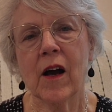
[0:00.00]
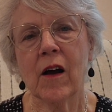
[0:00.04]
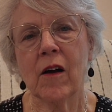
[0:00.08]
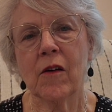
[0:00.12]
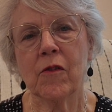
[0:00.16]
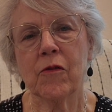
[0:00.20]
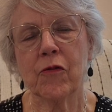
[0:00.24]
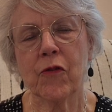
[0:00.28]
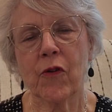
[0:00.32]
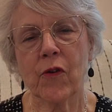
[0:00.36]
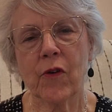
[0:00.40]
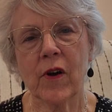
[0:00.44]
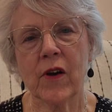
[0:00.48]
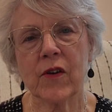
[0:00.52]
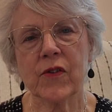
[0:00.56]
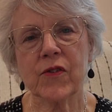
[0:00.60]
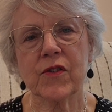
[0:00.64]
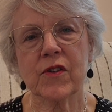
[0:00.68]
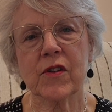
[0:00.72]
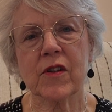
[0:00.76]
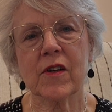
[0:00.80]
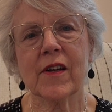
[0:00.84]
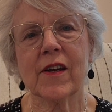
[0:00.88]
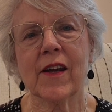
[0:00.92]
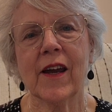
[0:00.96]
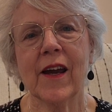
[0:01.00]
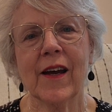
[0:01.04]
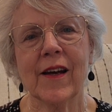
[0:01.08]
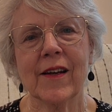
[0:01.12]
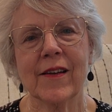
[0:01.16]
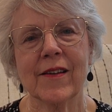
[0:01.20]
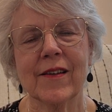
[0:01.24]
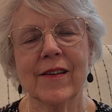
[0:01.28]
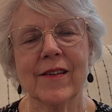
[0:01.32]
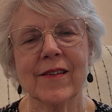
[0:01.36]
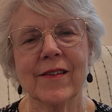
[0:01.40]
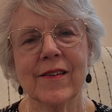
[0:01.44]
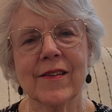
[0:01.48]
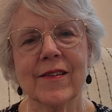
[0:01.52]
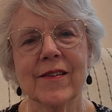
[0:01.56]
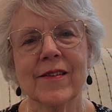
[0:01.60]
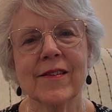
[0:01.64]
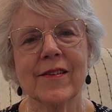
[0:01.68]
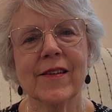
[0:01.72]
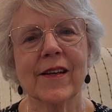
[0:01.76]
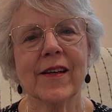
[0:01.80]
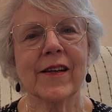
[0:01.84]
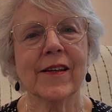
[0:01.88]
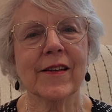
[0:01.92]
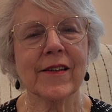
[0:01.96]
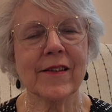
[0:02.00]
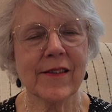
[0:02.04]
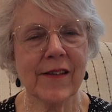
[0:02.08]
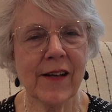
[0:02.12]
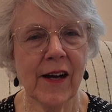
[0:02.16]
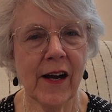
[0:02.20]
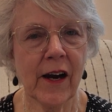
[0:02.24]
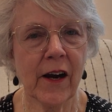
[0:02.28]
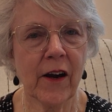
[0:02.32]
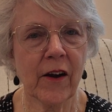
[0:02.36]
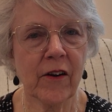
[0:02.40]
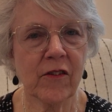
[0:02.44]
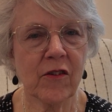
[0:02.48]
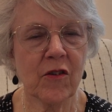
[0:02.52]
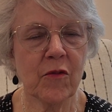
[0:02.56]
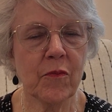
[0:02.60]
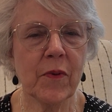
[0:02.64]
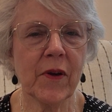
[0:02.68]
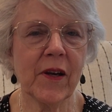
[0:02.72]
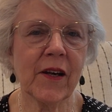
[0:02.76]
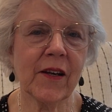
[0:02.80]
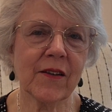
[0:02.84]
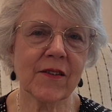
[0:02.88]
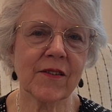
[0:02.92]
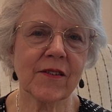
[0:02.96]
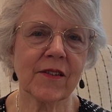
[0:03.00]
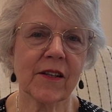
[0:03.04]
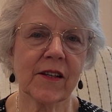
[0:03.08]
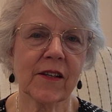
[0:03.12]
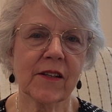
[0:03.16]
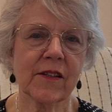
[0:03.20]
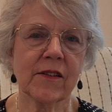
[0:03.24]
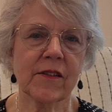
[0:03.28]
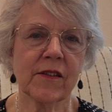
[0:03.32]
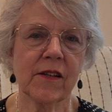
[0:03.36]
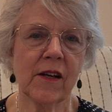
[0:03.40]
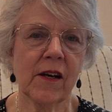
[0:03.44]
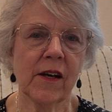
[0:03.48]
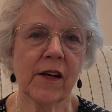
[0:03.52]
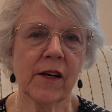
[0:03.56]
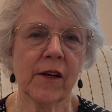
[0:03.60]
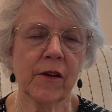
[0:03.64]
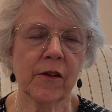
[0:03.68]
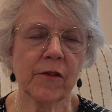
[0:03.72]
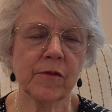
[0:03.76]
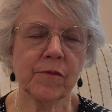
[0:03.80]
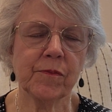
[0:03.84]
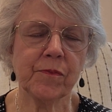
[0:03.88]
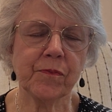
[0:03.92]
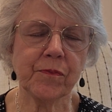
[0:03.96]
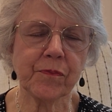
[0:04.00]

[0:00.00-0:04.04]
for us to get sick and tired of being sick and tired,